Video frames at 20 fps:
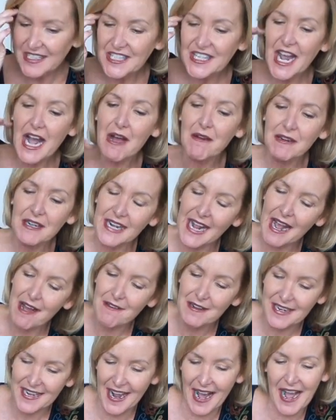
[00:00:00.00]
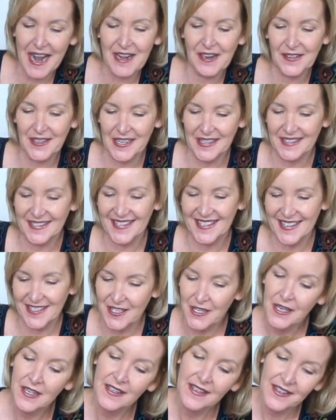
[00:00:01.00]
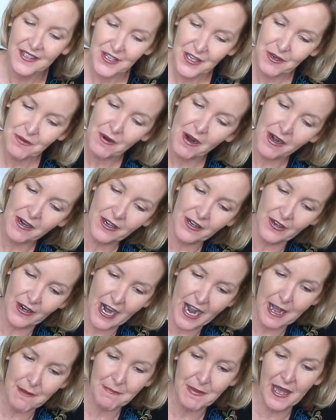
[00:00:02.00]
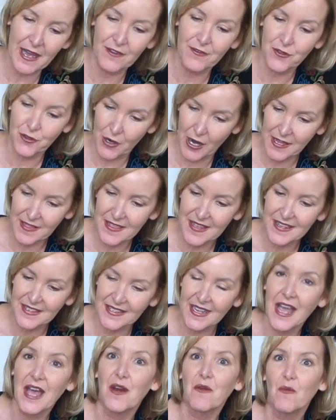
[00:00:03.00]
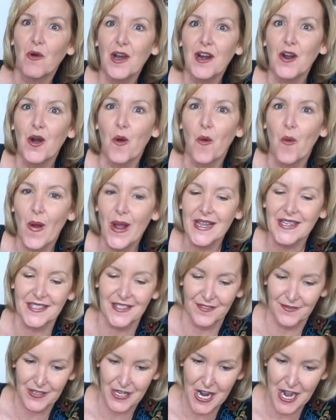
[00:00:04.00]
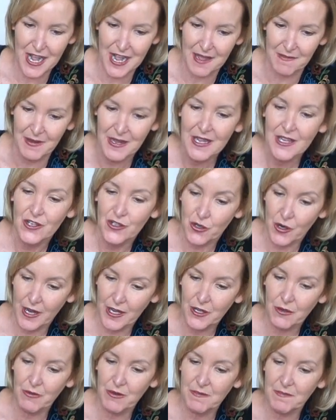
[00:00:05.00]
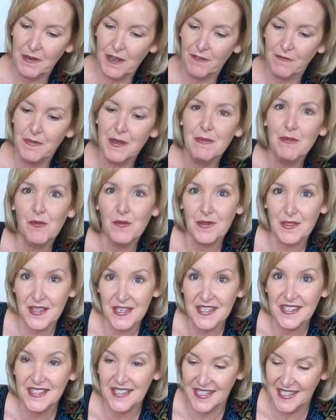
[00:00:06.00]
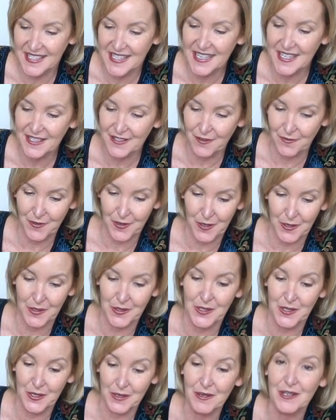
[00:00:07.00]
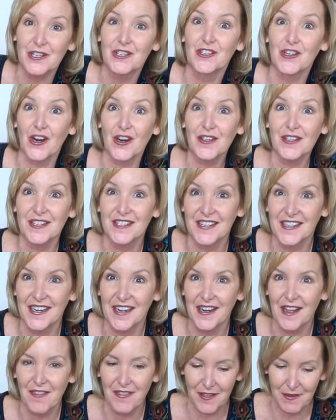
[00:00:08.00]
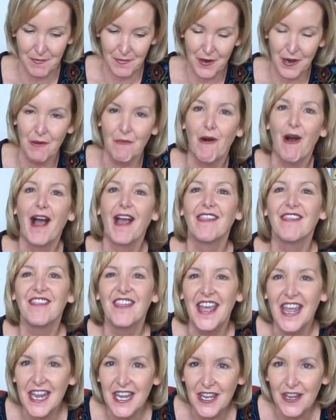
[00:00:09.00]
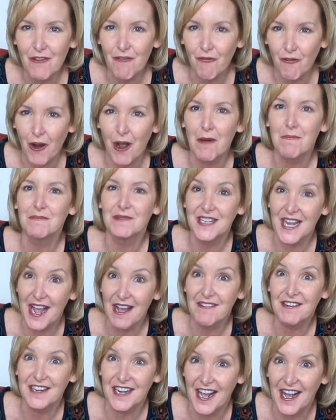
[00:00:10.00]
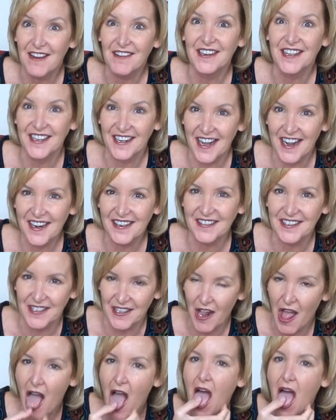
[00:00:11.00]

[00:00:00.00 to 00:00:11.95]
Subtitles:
Down and Out in Ireland says, you are crap, have tried this, and what a waste of time. Trying to rip off people with these CDs of yours. You're a charlatan and nothing more. Why, thank you from Down and Out in Ireland.